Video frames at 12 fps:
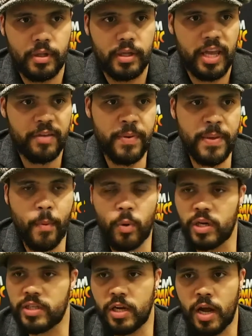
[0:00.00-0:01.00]
if people
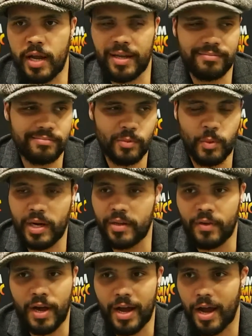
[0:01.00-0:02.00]
want to deny it,
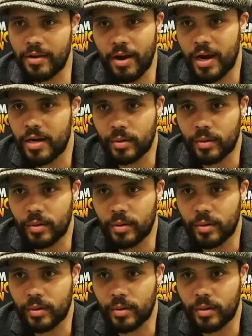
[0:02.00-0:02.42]
whatever, I